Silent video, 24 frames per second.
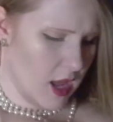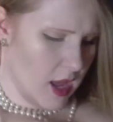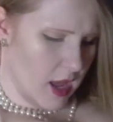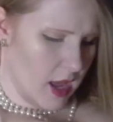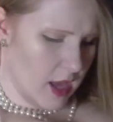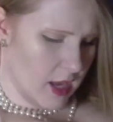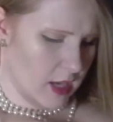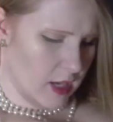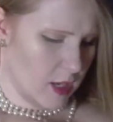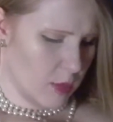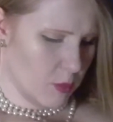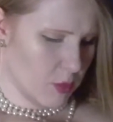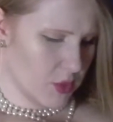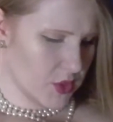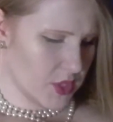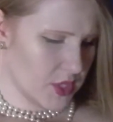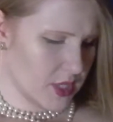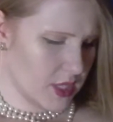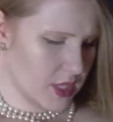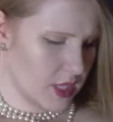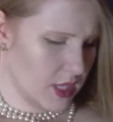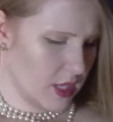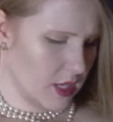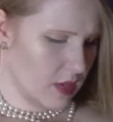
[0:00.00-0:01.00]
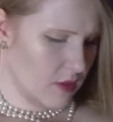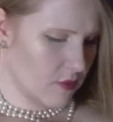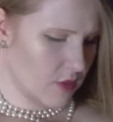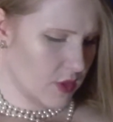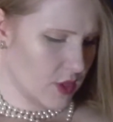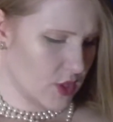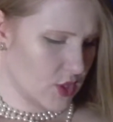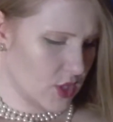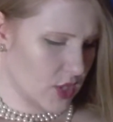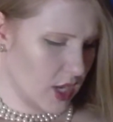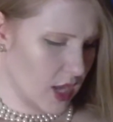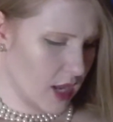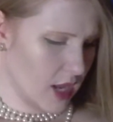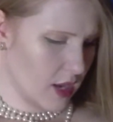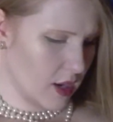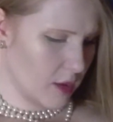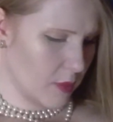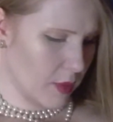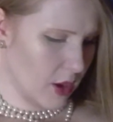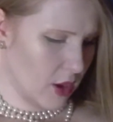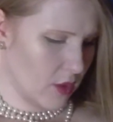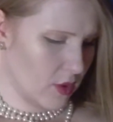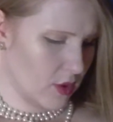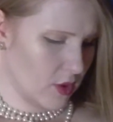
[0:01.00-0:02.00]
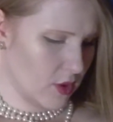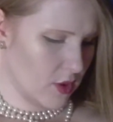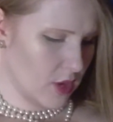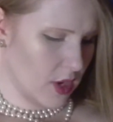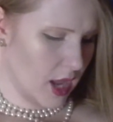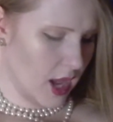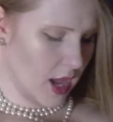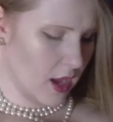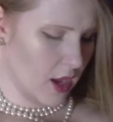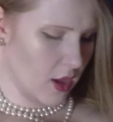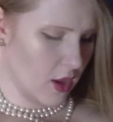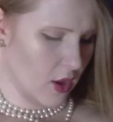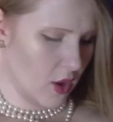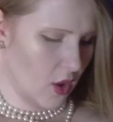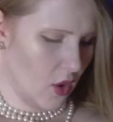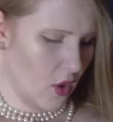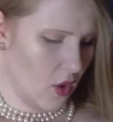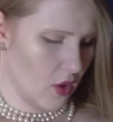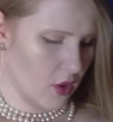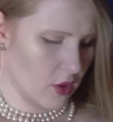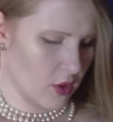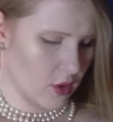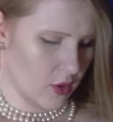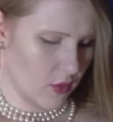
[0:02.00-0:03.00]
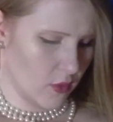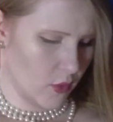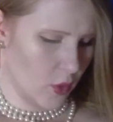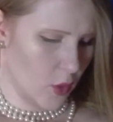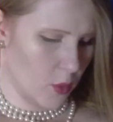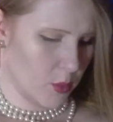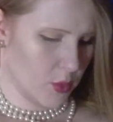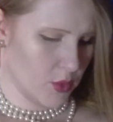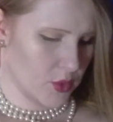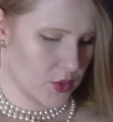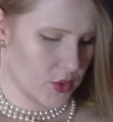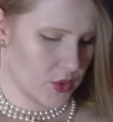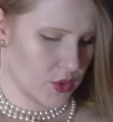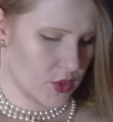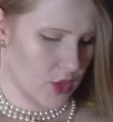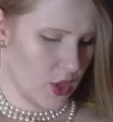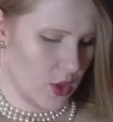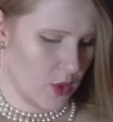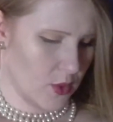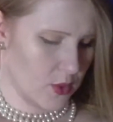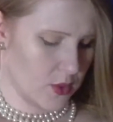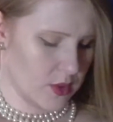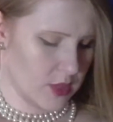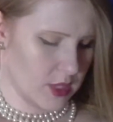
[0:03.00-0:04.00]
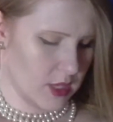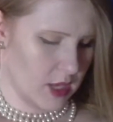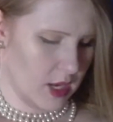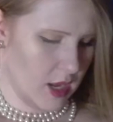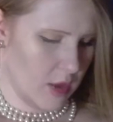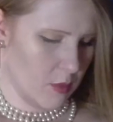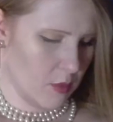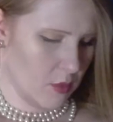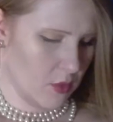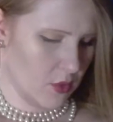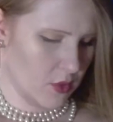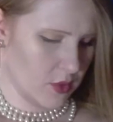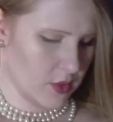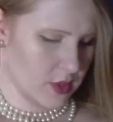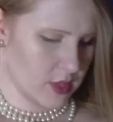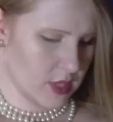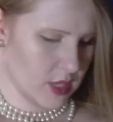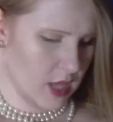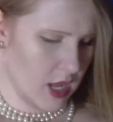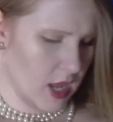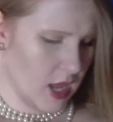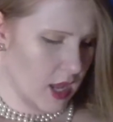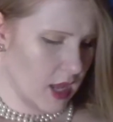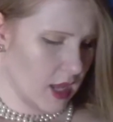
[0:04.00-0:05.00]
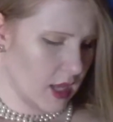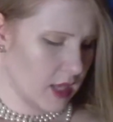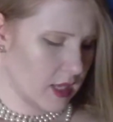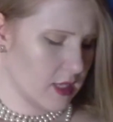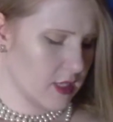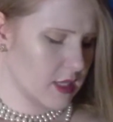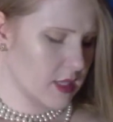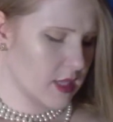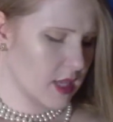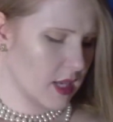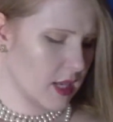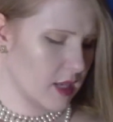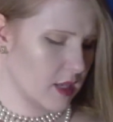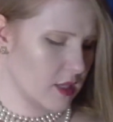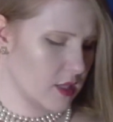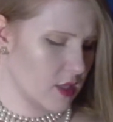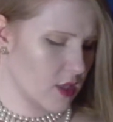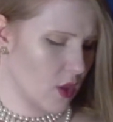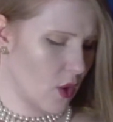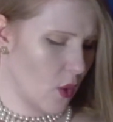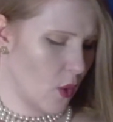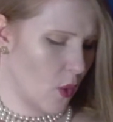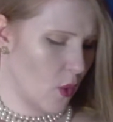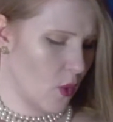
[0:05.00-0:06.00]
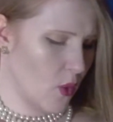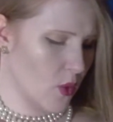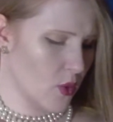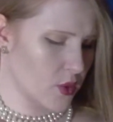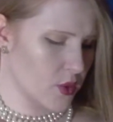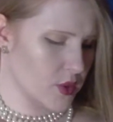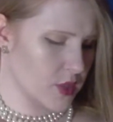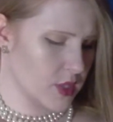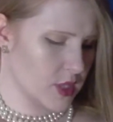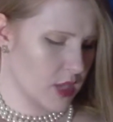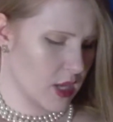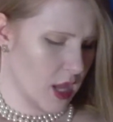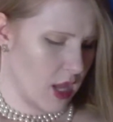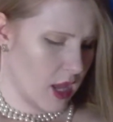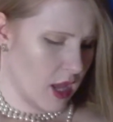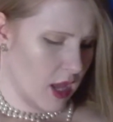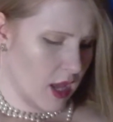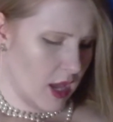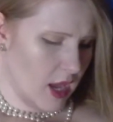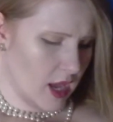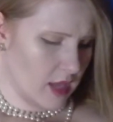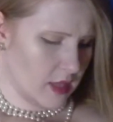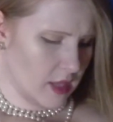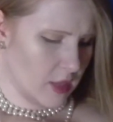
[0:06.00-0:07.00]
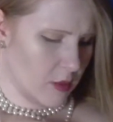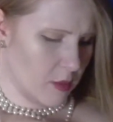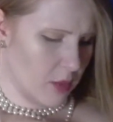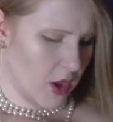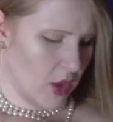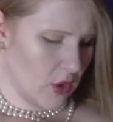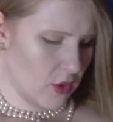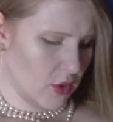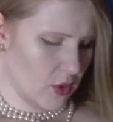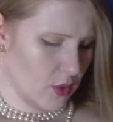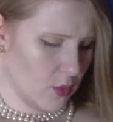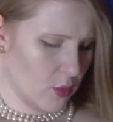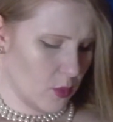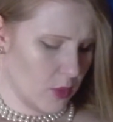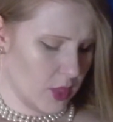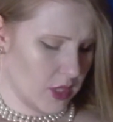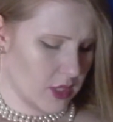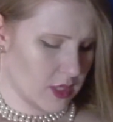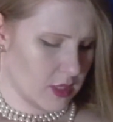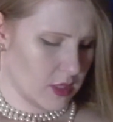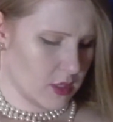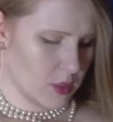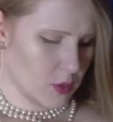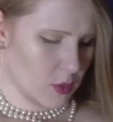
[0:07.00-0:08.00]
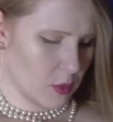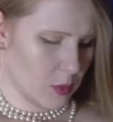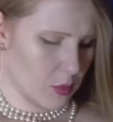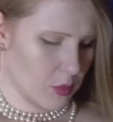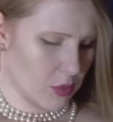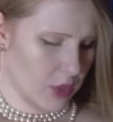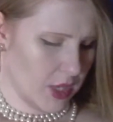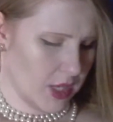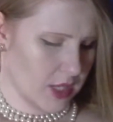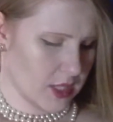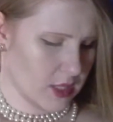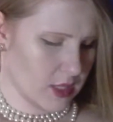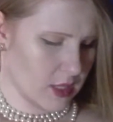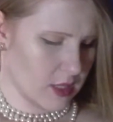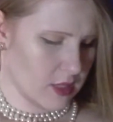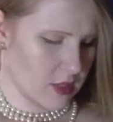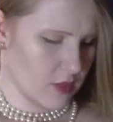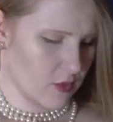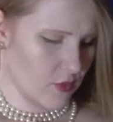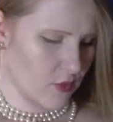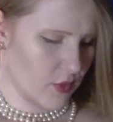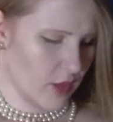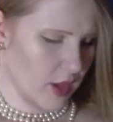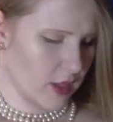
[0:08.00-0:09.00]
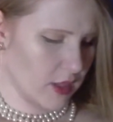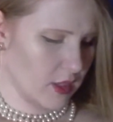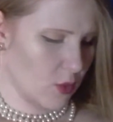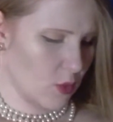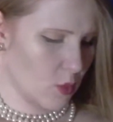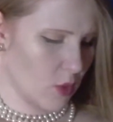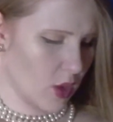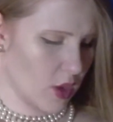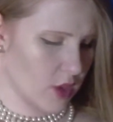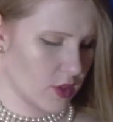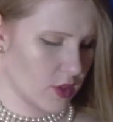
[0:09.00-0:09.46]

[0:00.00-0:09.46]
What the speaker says: And he perceived that she had about her neck a collar of opal stones and emeralds, inset into gold, and that about her wrists were bracelets of finely wrought